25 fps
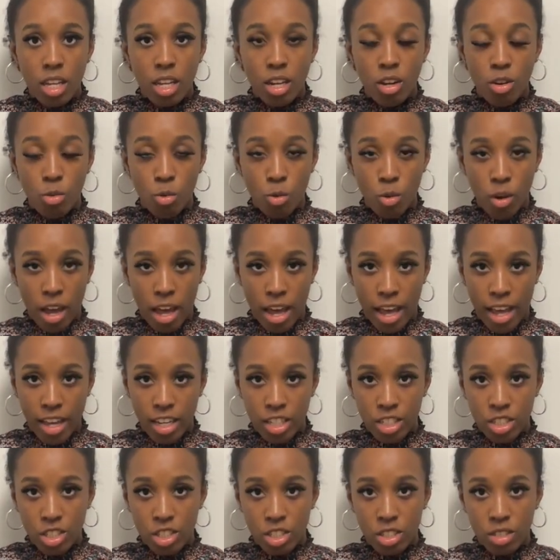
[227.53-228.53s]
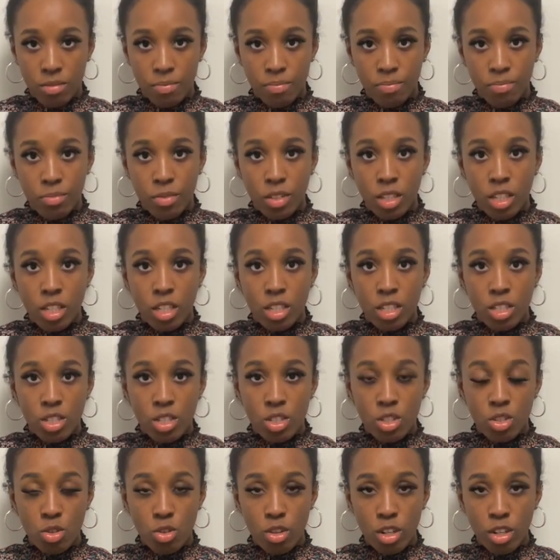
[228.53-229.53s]
rash,
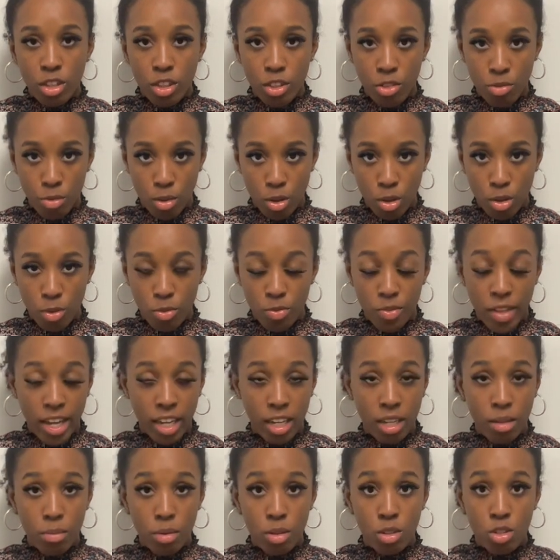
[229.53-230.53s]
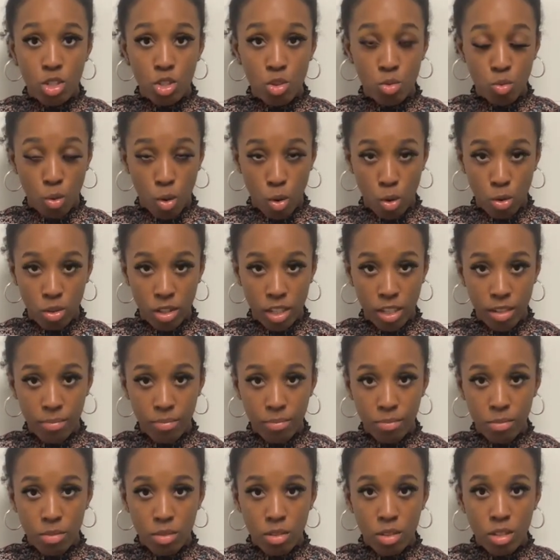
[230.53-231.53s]
sore throat that can be
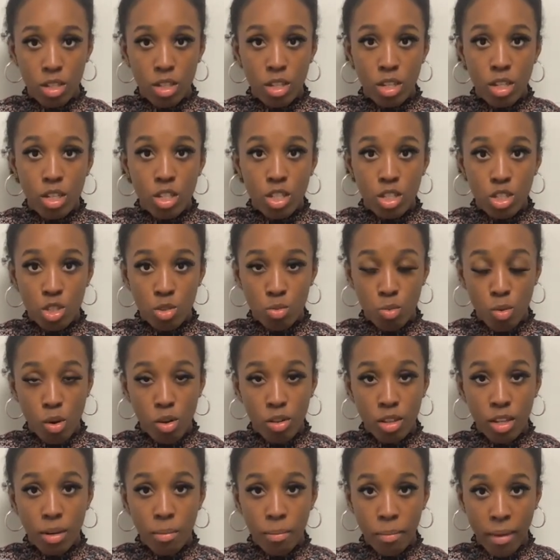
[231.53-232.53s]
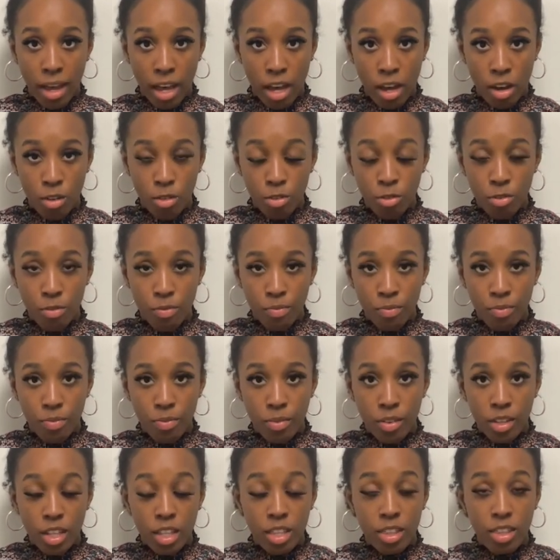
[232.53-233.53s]
swollen mouth,
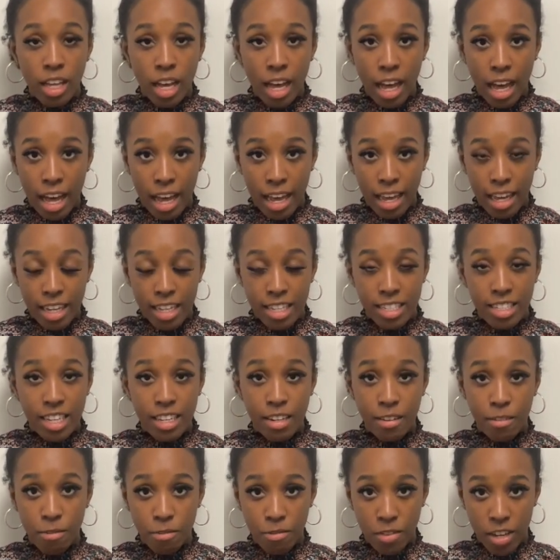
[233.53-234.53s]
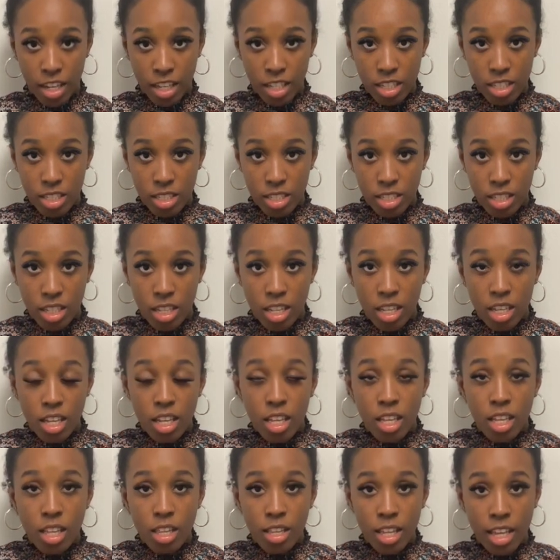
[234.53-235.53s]
the eyes, and face.
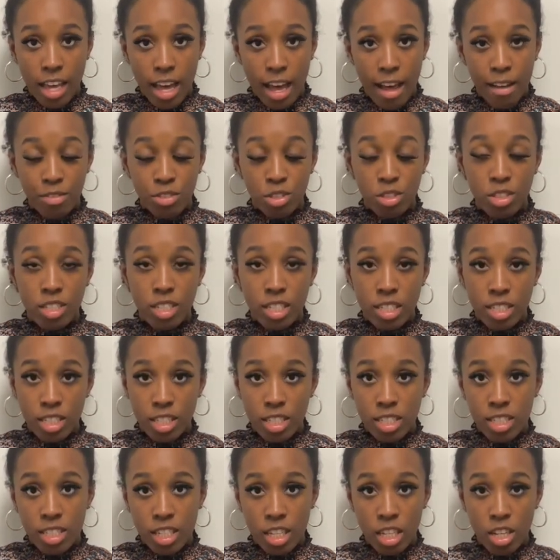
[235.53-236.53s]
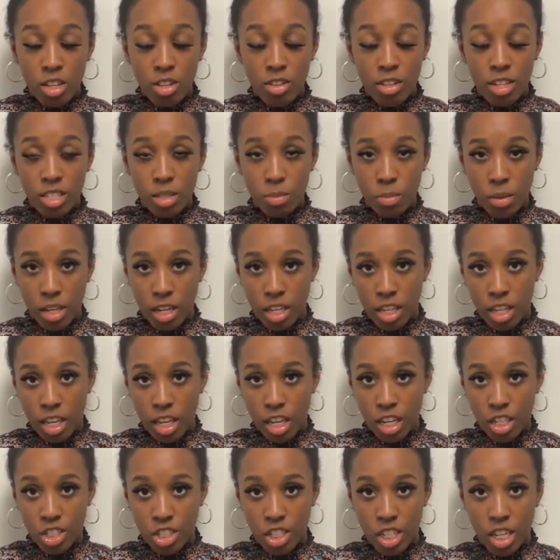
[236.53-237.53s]
They have to discontinue this
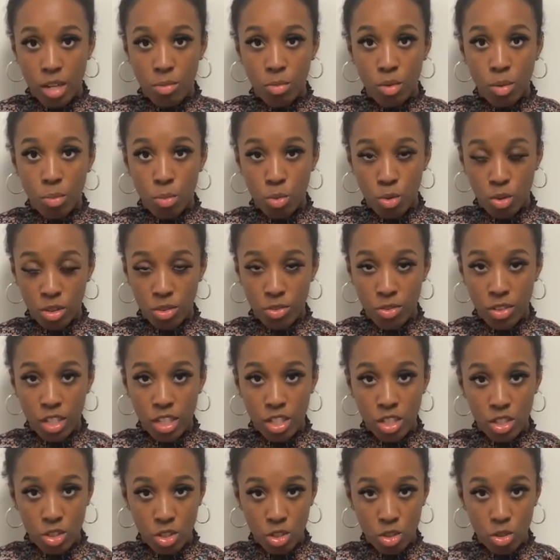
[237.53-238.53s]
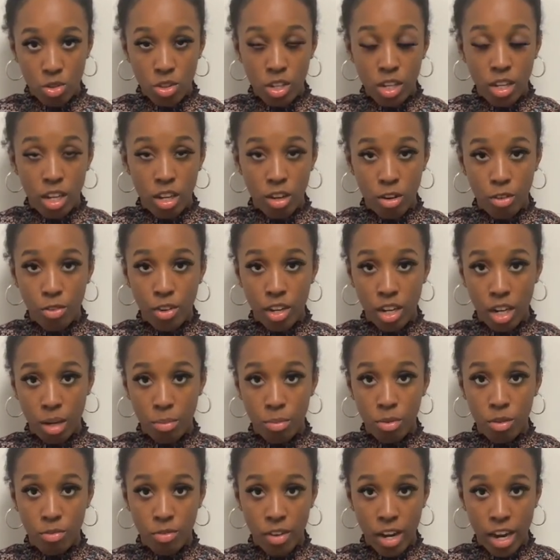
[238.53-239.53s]
medication and report this to their
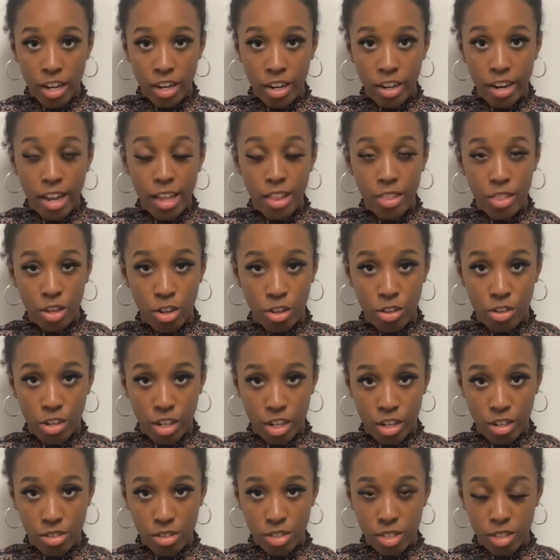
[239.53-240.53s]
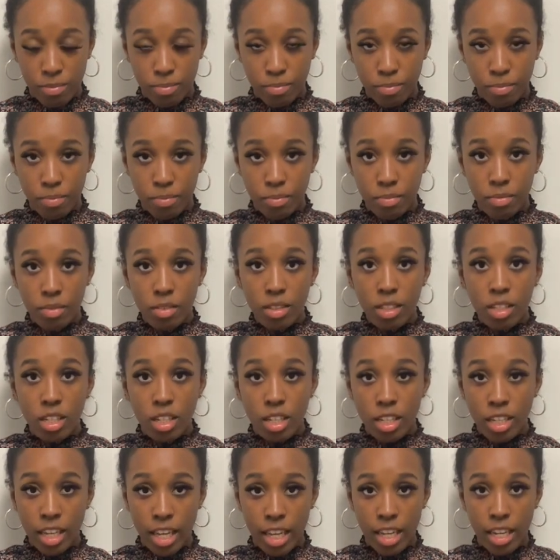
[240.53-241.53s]
healthcare provider and nurse.
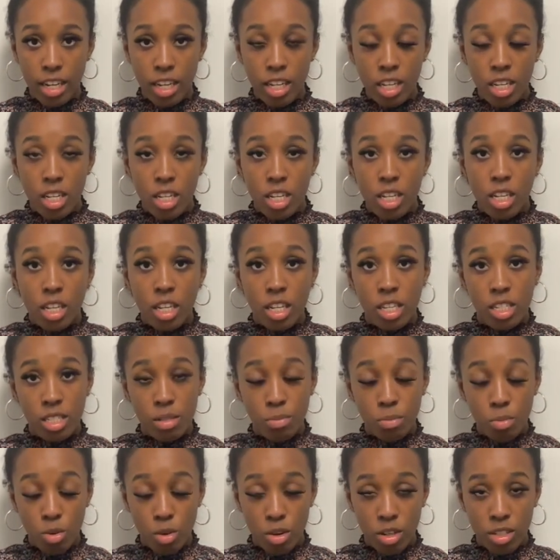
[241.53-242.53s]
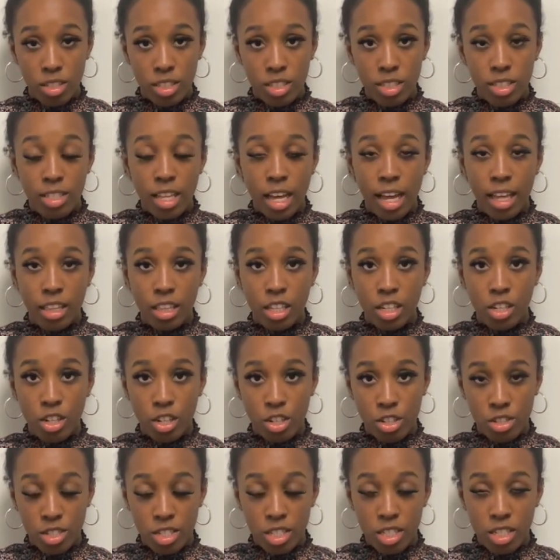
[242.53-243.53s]
Again, it's important that the
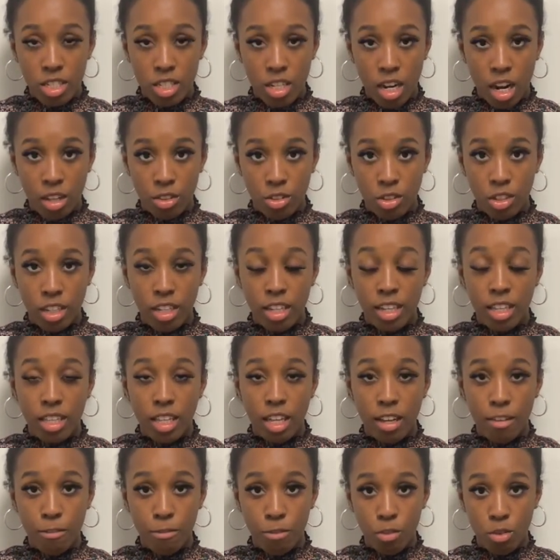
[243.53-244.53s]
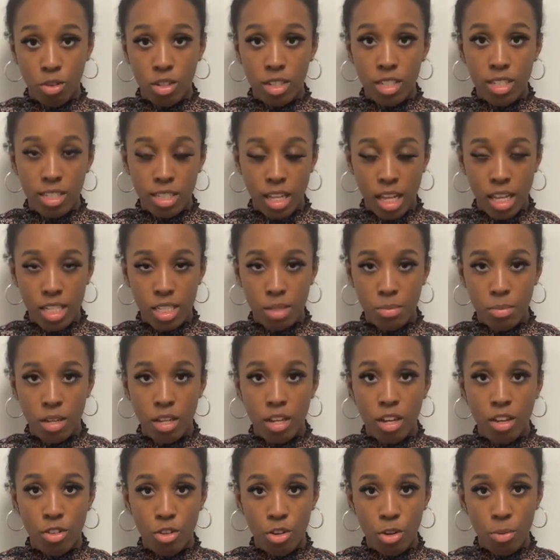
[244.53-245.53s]
nurses and doctors get a full
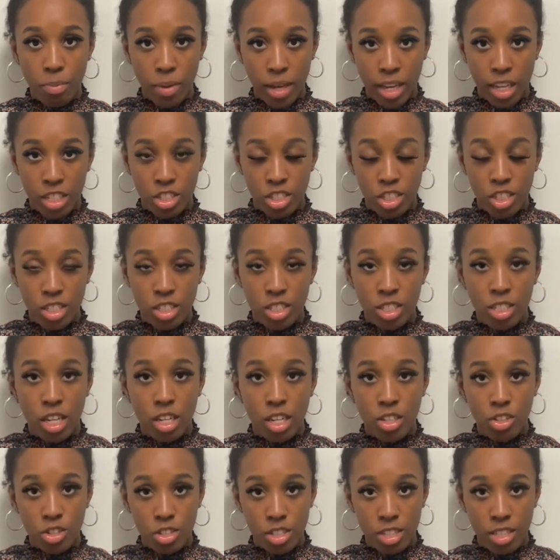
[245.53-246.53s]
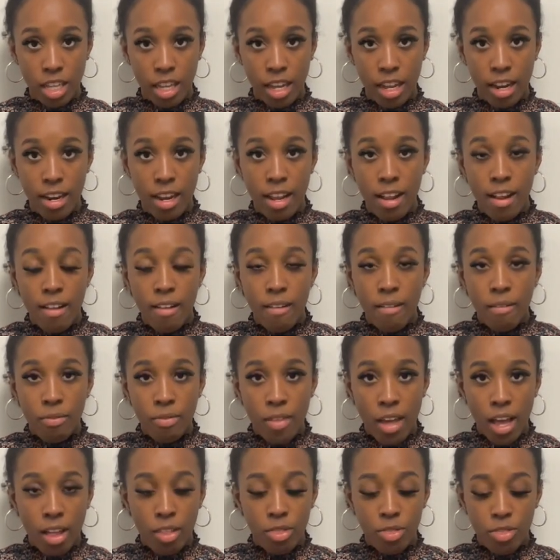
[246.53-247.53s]
assessment of their patient to understand
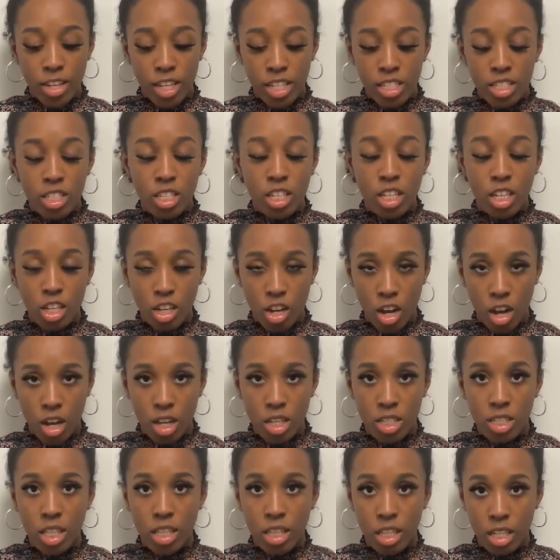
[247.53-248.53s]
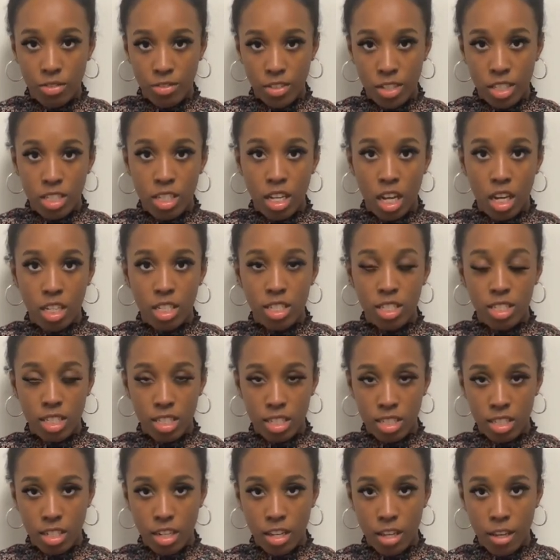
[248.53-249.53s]
that this can cause liver
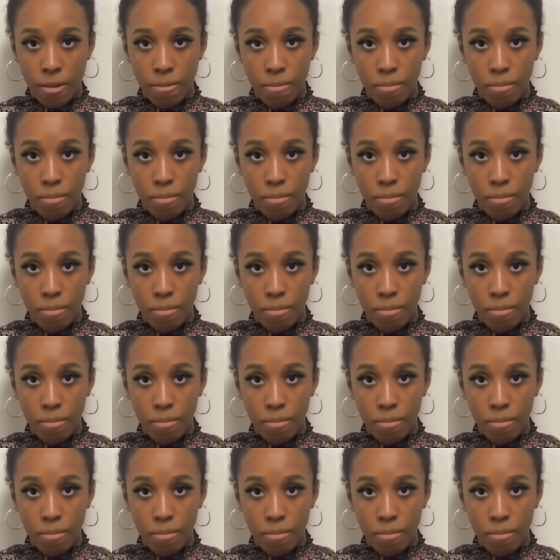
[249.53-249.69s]
toxicity.